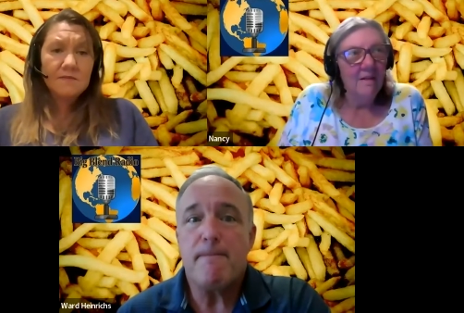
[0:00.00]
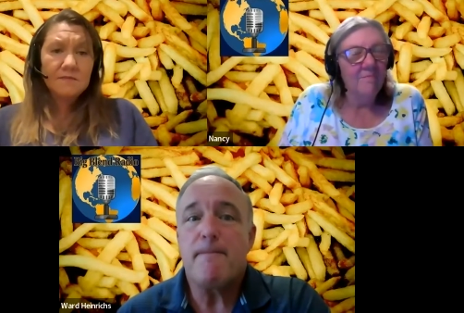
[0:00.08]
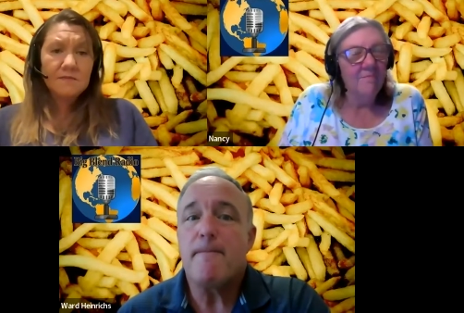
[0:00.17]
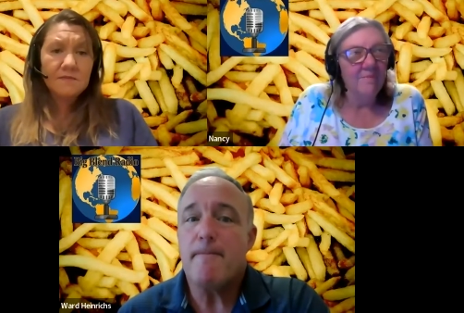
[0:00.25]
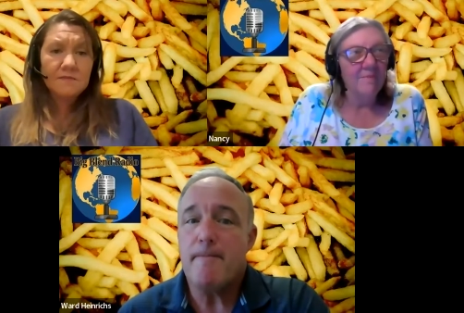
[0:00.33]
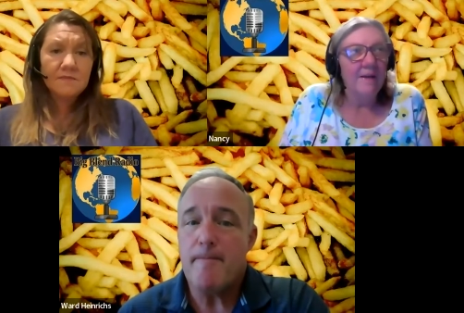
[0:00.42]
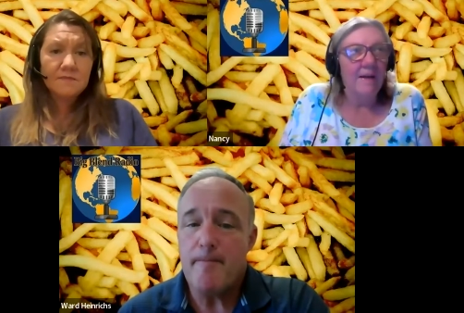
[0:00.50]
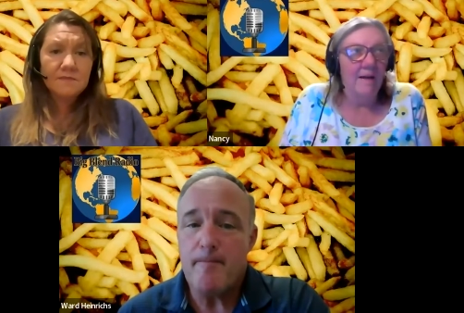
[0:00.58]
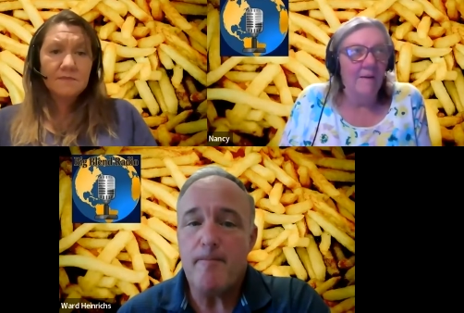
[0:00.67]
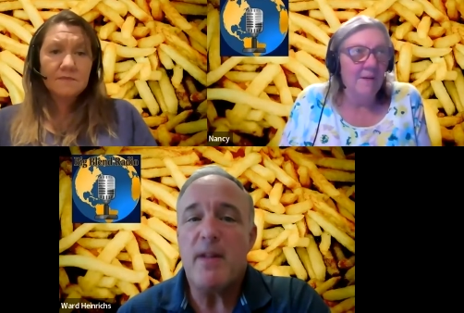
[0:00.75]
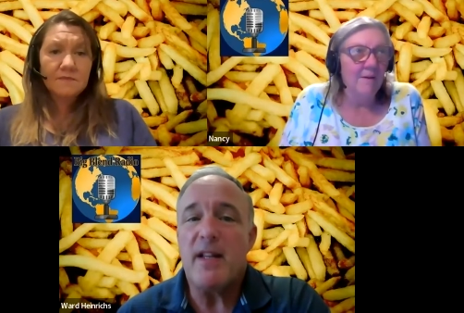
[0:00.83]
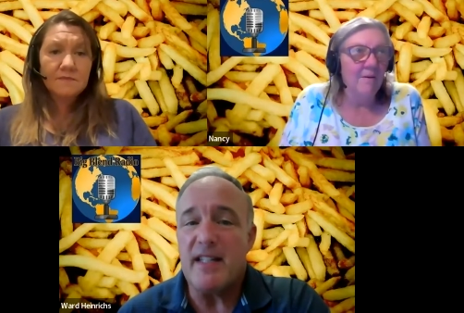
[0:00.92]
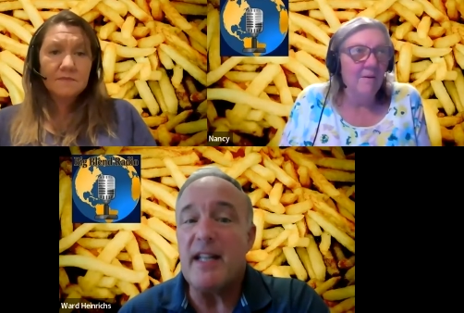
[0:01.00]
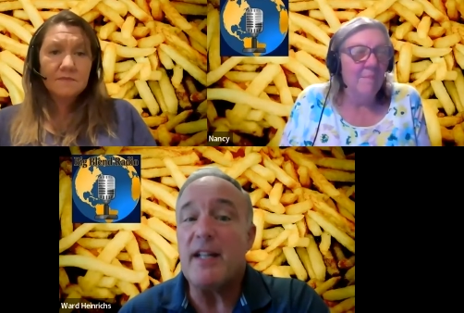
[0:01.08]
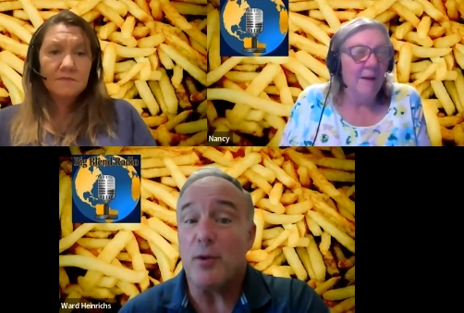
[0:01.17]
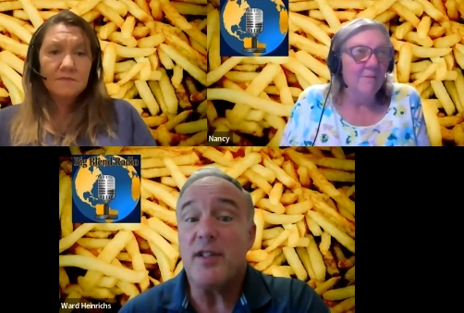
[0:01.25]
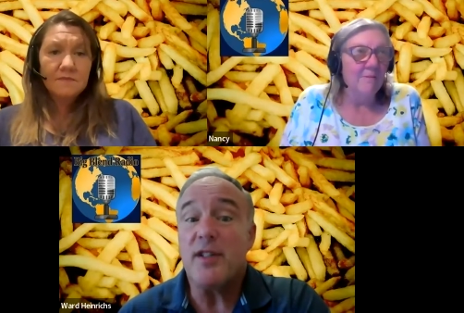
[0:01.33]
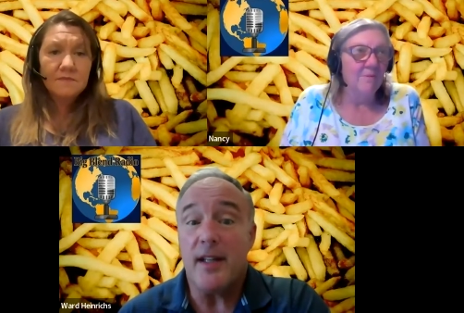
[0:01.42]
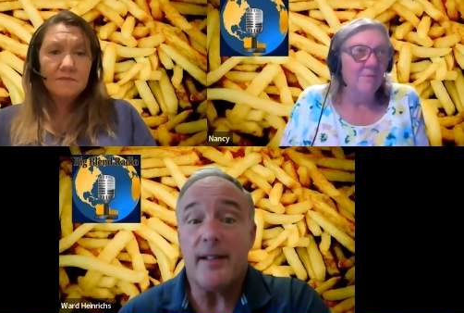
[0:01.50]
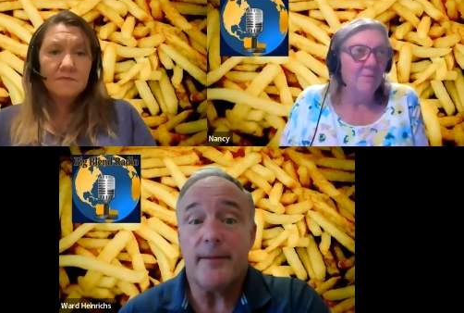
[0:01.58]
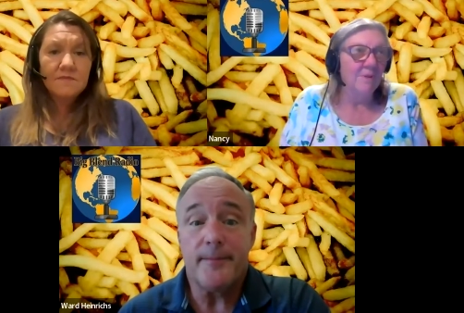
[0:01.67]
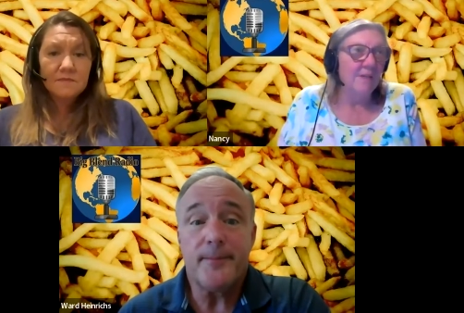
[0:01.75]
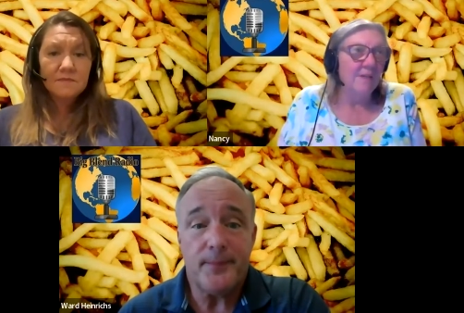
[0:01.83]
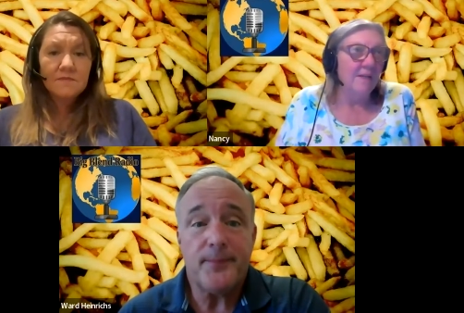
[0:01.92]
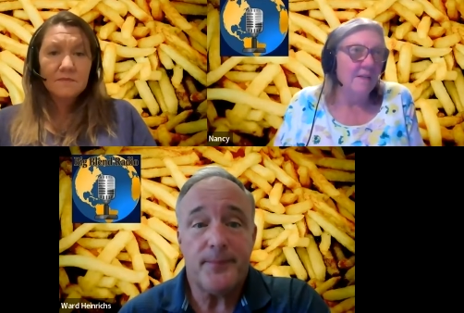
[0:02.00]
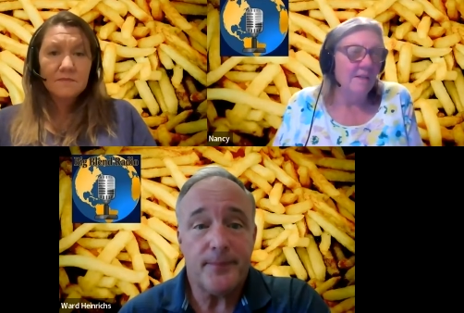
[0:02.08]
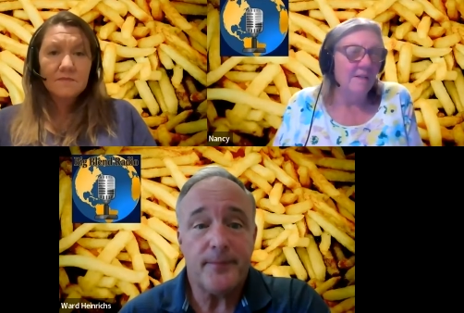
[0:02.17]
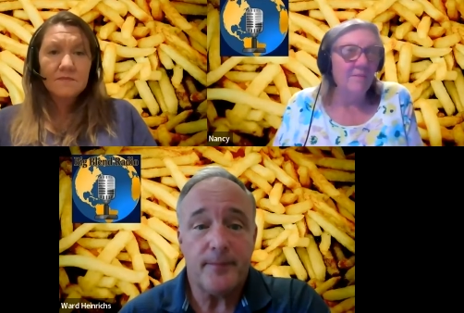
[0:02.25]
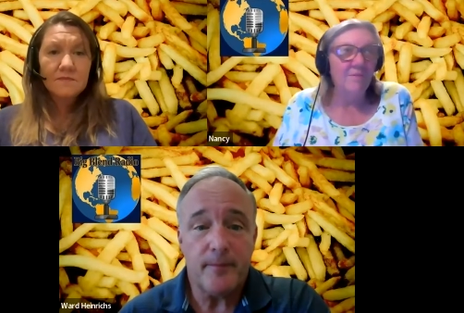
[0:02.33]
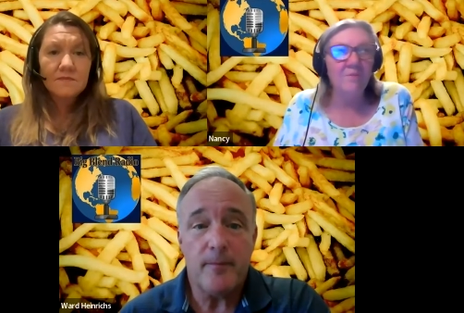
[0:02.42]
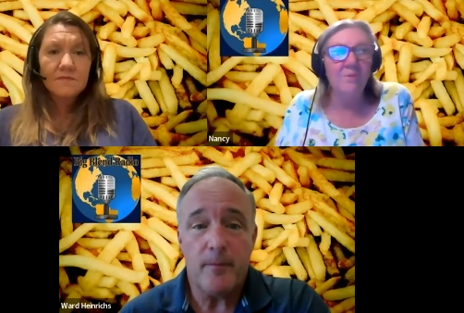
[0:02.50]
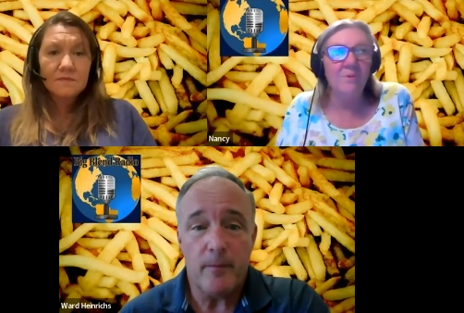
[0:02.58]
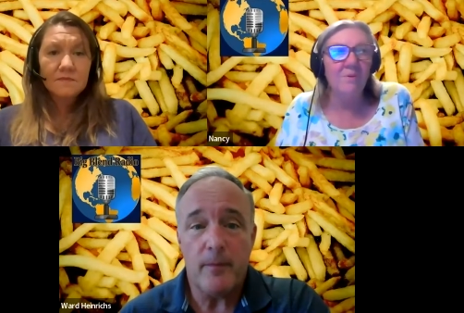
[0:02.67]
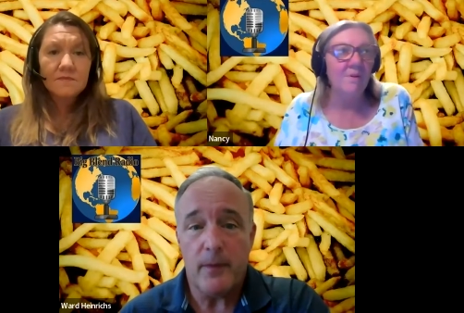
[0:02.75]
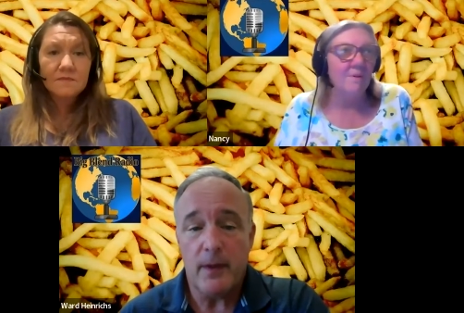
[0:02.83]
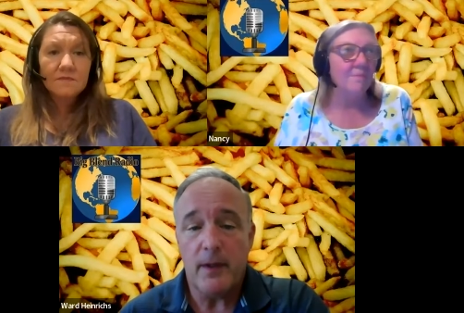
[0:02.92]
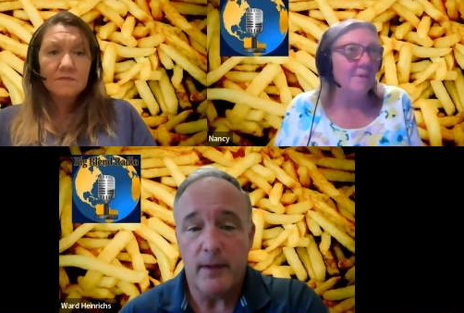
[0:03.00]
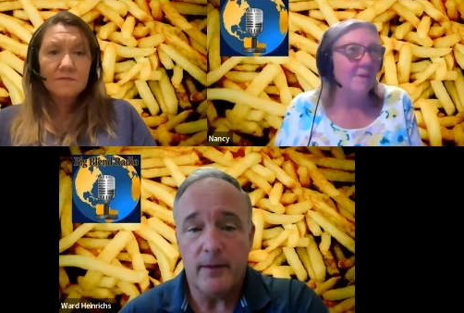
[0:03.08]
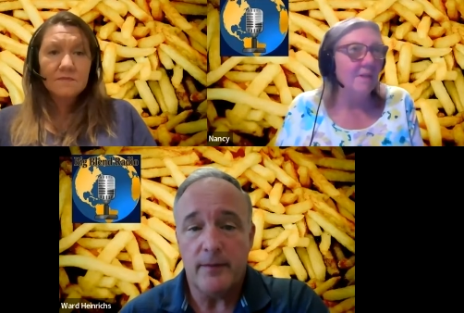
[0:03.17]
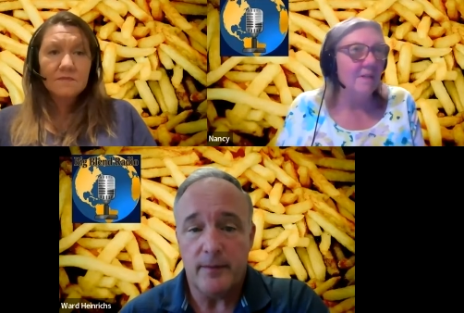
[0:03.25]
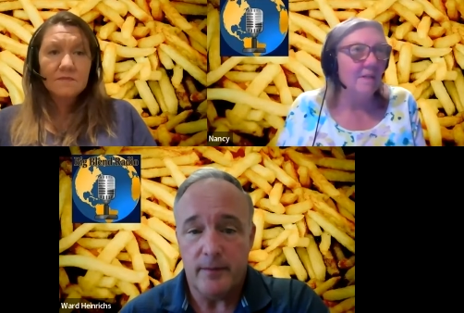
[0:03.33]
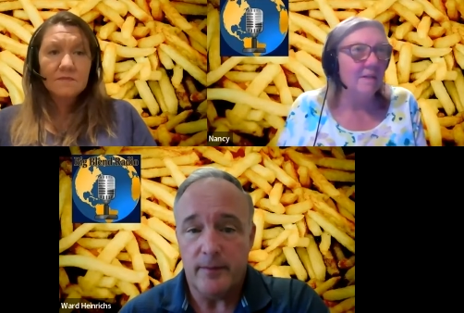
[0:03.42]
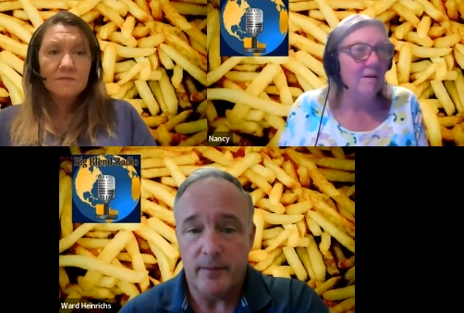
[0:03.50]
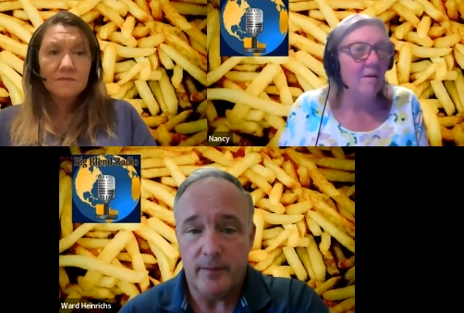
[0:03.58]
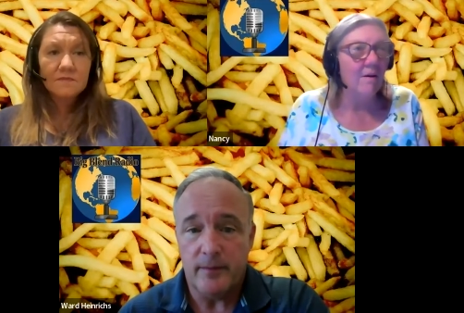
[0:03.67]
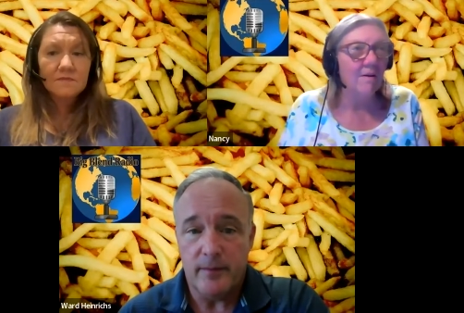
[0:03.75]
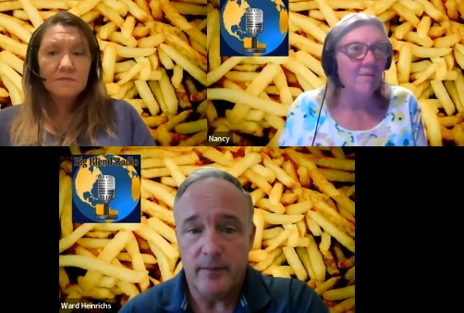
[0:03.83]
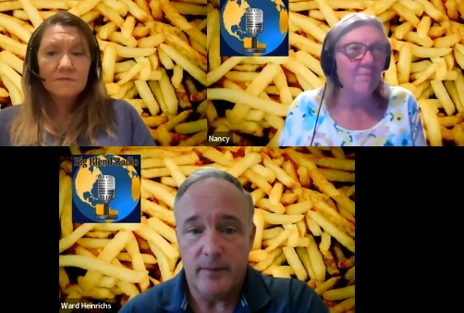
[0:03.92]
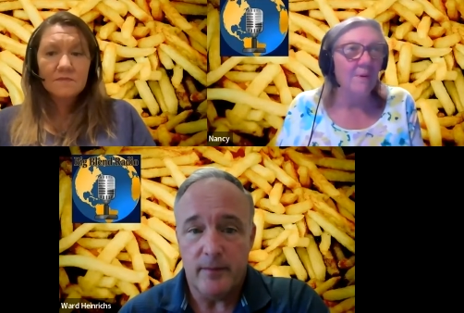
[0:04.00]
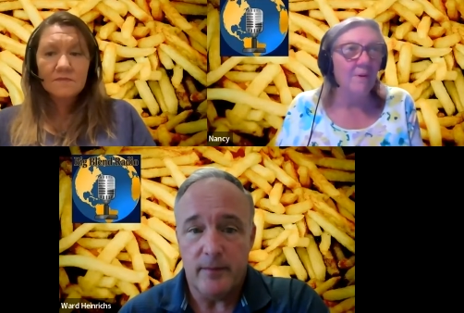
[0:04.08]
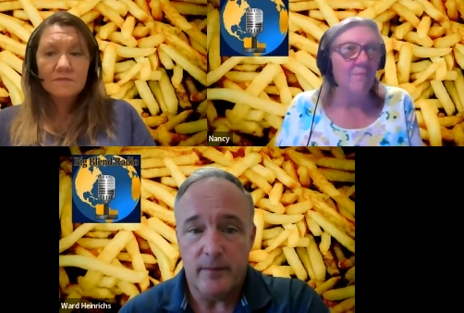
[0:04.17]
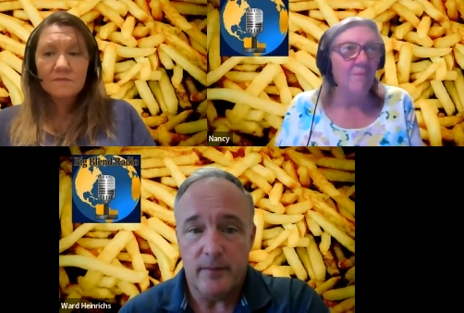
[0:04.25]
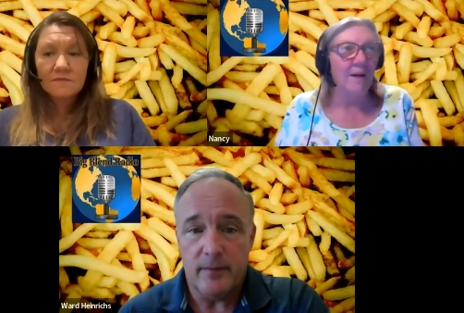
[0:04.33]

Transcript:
Speaker 1: if like, I'm going to go back to working in a school or working in a hospital,